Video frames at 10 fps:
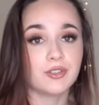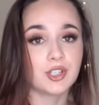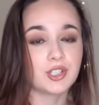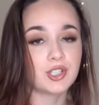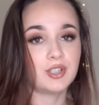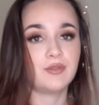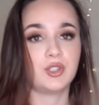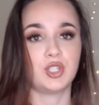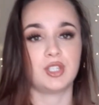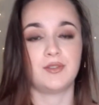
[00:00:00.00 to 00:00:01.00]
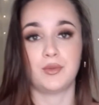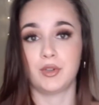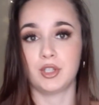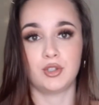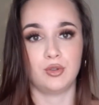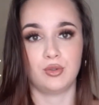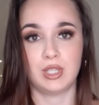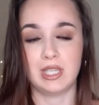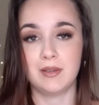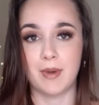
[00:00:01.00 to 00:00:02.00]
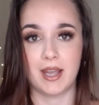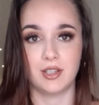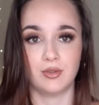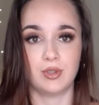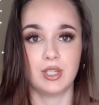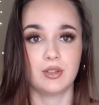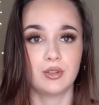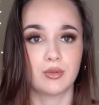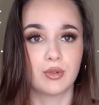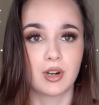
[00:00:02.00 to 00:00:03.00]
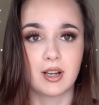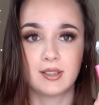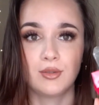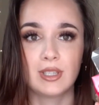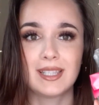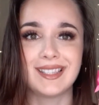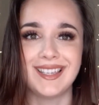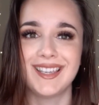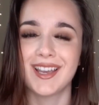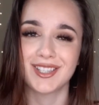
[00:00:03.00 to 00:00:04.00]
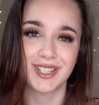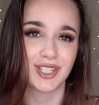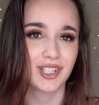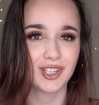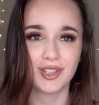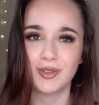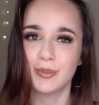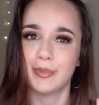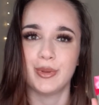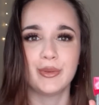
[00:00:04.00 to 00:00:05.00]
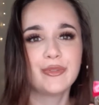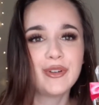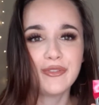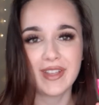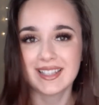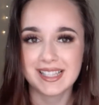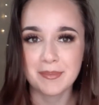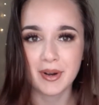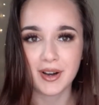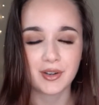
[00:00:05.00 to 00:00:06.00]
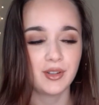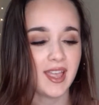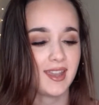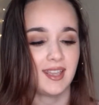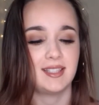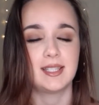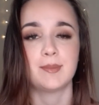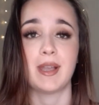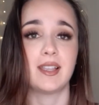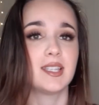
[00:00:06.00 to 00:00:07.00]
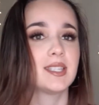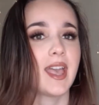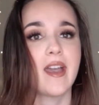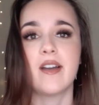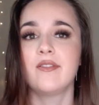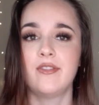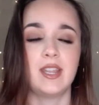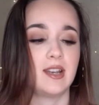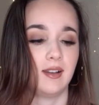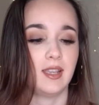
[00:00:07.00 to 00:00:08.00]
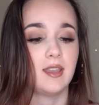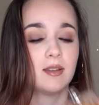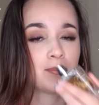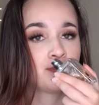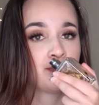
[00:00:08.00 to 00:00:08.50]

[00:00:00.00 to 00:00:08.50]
version, which is Viva Juicy by Juicy Couture. As you can see, it's such a cute, beautiful, fancy bottle, and it smells heavenly.